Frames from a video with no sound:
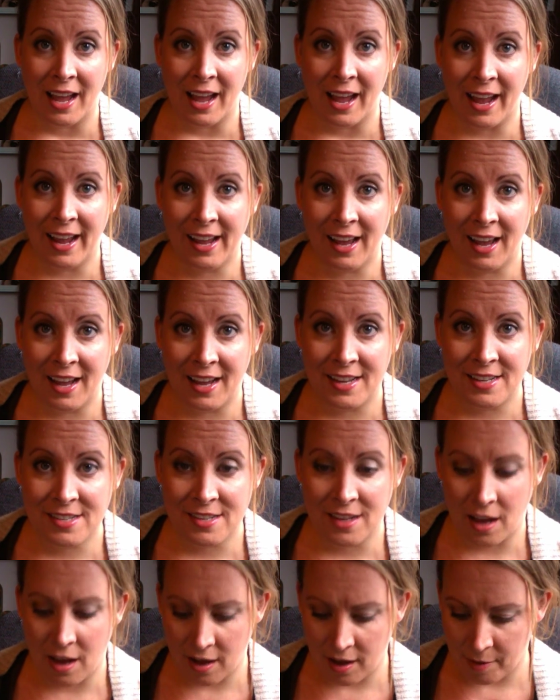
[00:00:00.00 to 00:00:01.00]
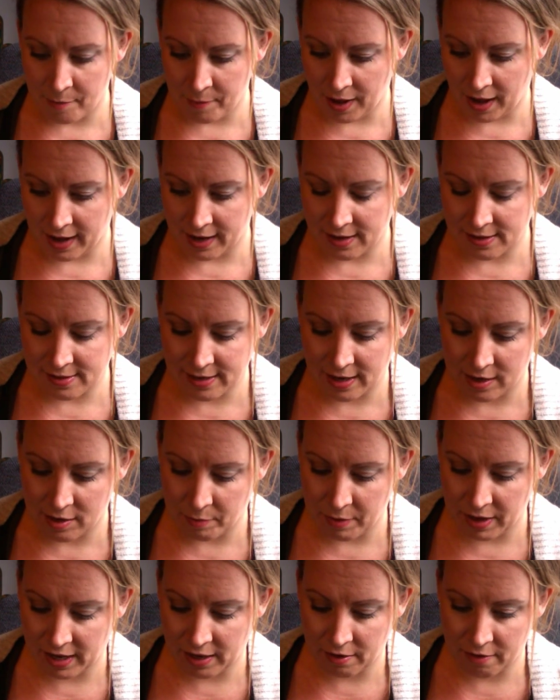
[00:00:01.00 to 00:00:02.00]
Hey guys, I decided to
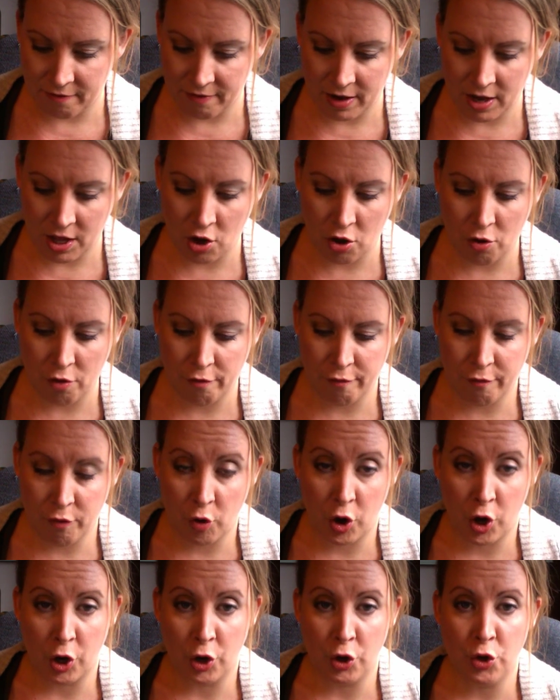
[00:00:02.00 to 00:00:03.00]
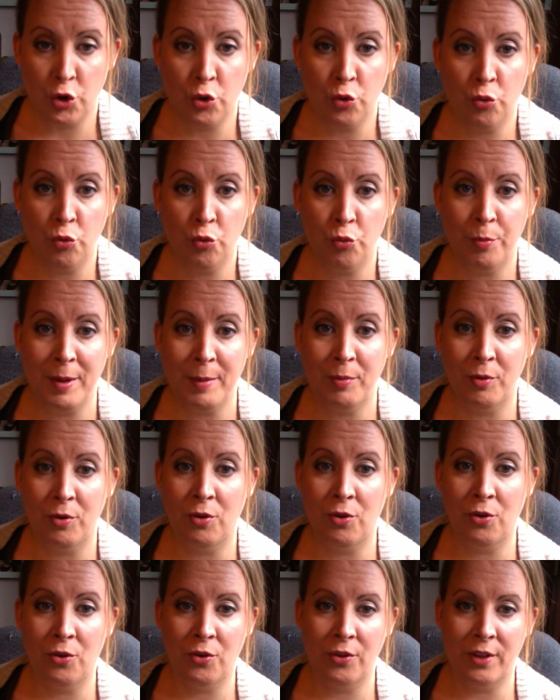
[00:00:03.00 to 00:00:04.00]
make a video for new
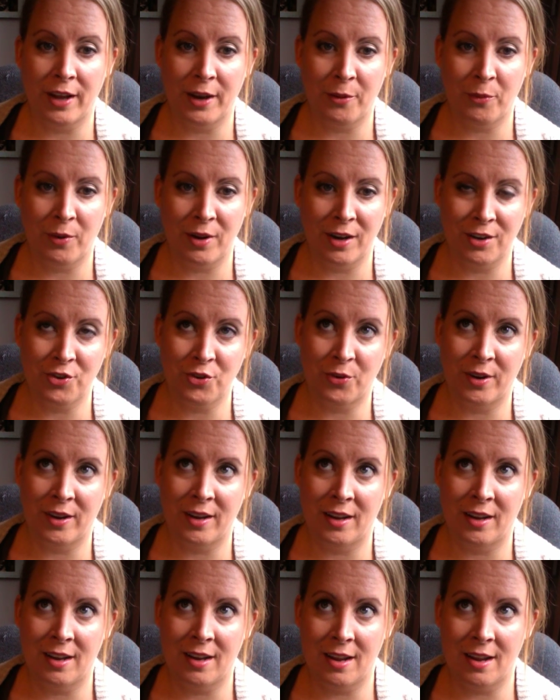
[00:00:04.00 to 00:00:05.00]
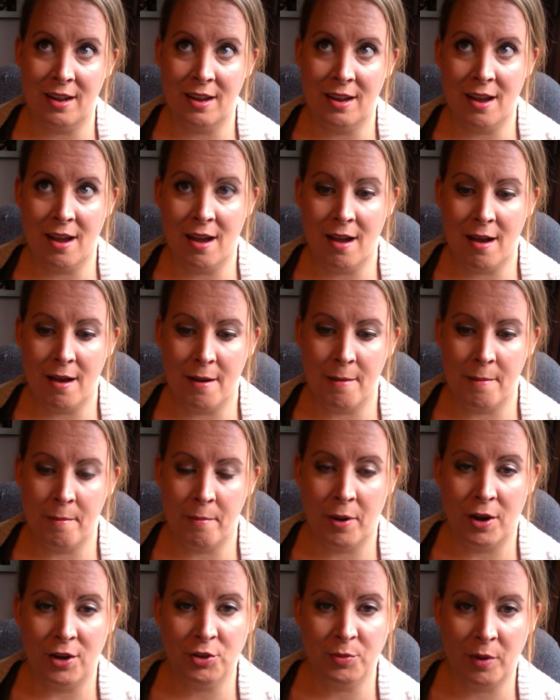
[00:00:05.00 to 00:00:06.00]
people that want to join
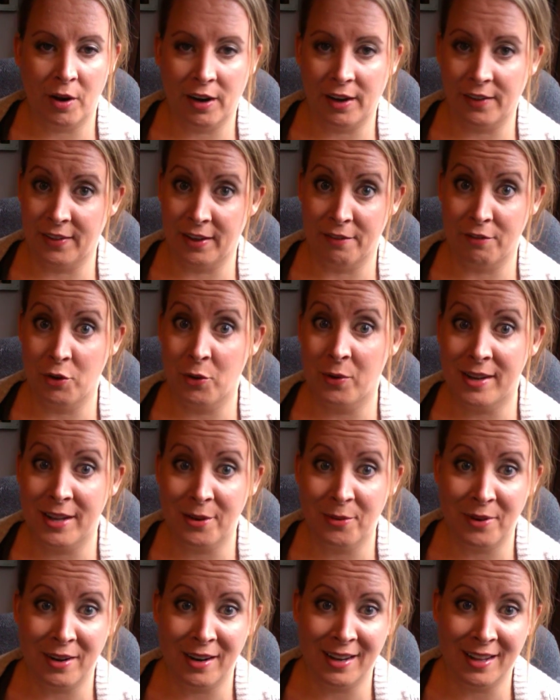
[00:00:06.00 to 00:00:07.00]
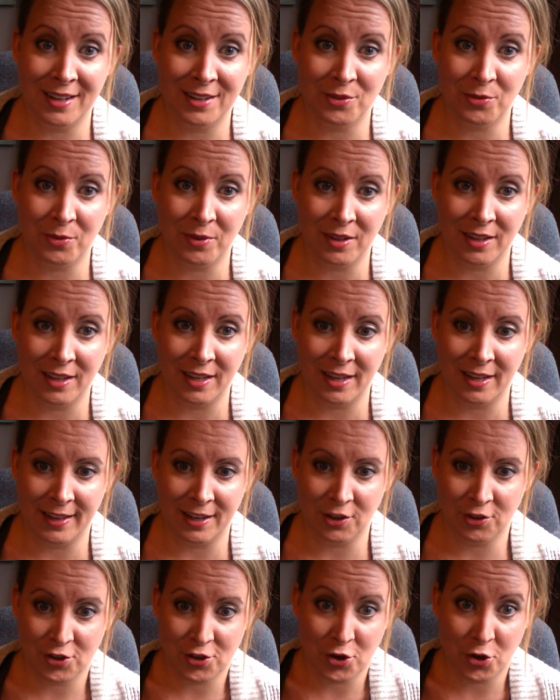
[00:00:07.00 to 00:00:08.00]
Poshmark and they have no idea what it is really, and they
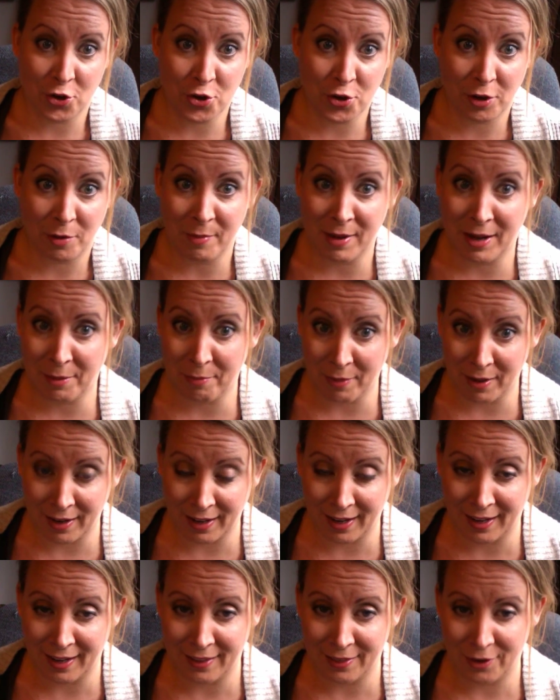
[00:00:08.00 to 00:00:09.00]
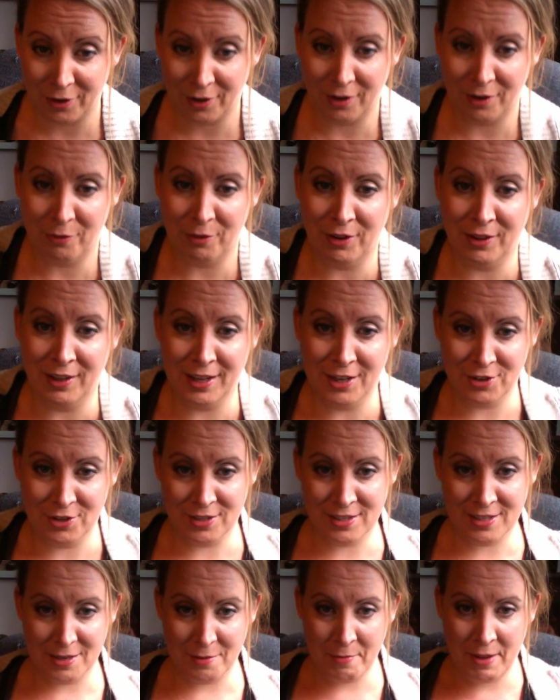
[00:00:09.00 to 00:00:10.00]
just know you can make money and they're really
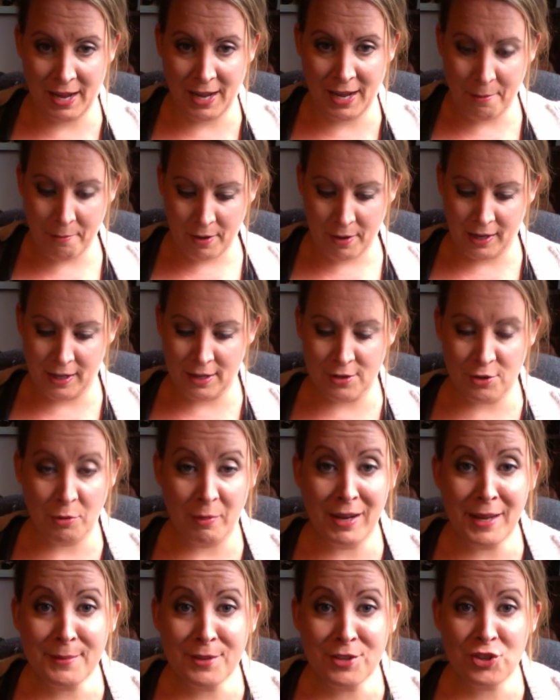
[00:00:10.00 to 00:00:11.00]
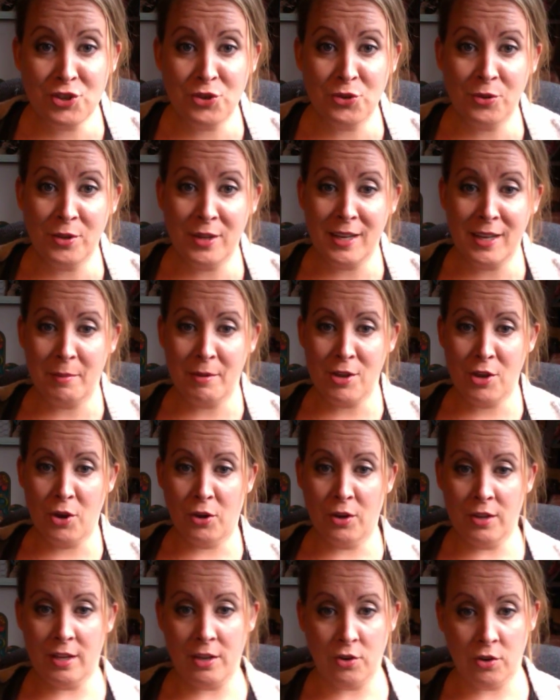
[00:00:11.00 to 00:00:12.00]
interested in making money. So my name is Julie. I'm a
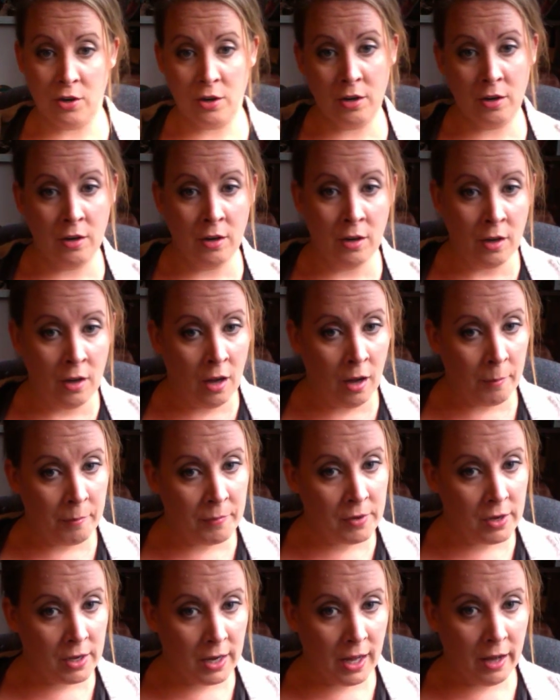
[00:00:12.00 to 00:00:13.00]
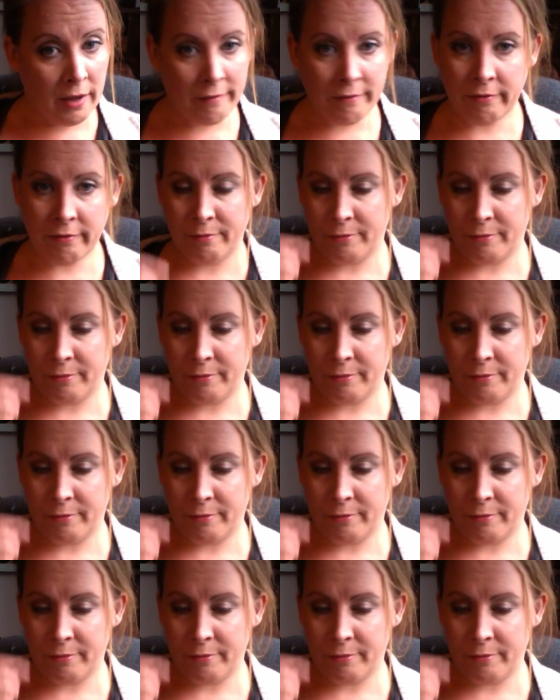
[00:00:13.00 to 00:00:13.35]
yoga teacher. I have